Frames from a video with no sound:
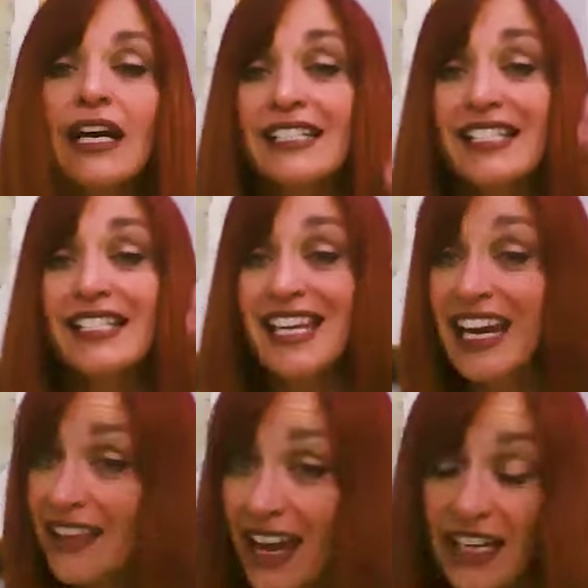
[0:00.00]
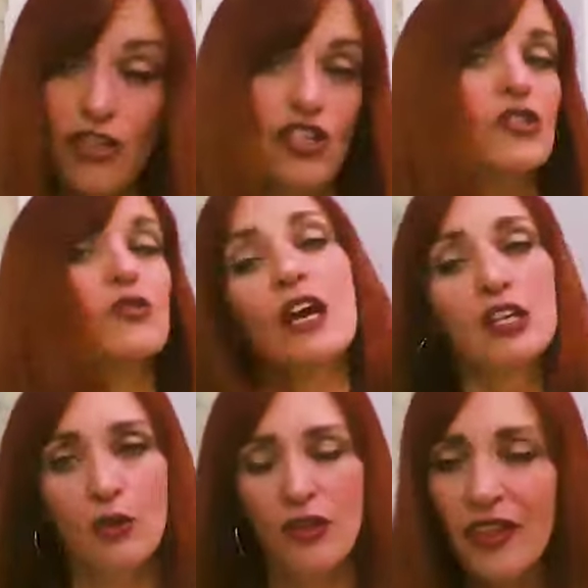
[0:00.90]
Take that issue that
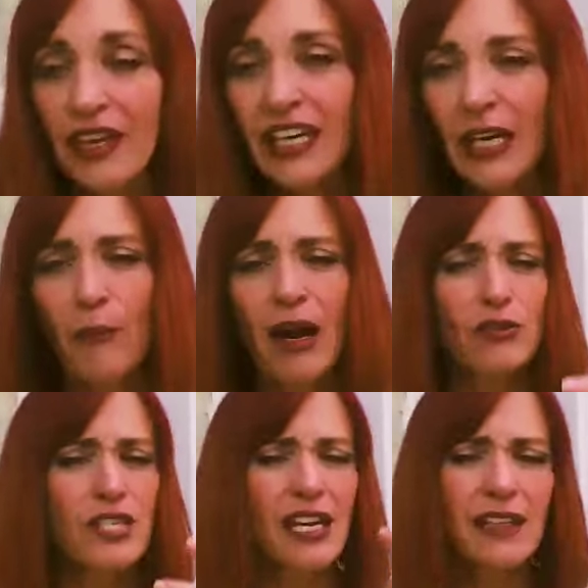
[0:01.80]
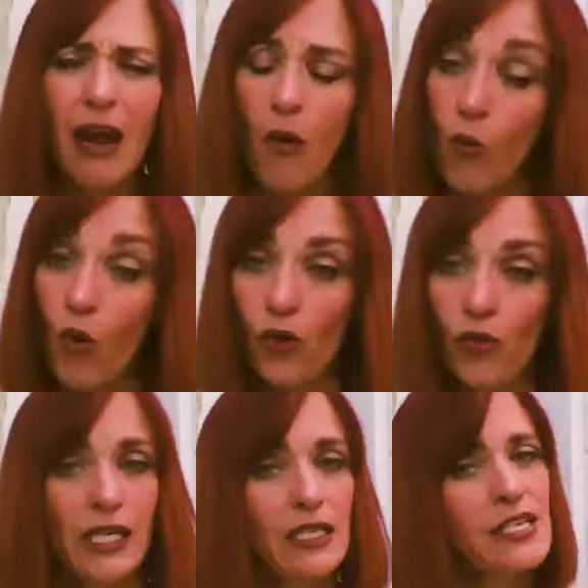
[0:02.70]
you're thinking about, take that
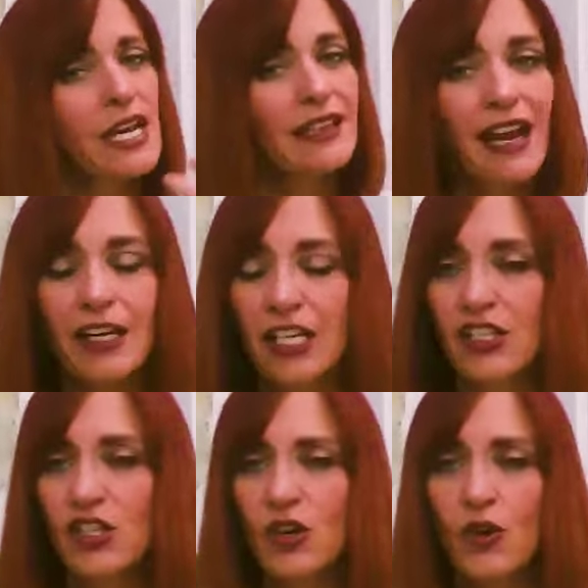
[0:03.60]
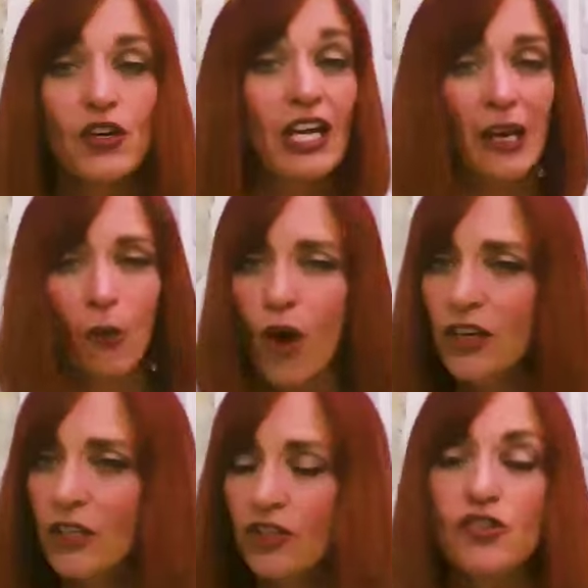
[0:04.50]
worry, take that concern, and I want you
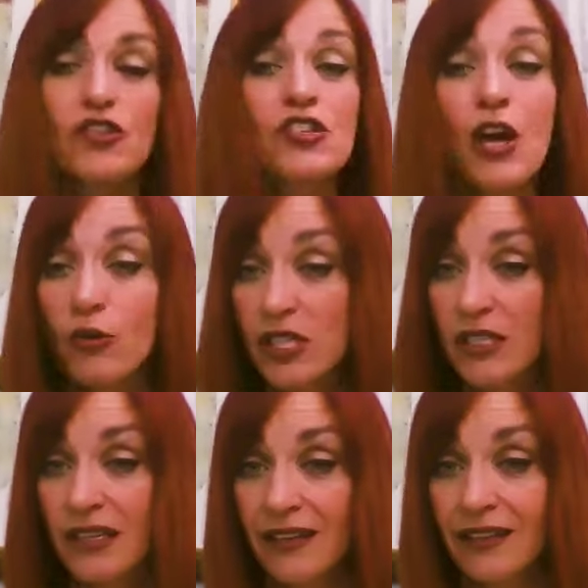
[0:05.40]
to just notice it.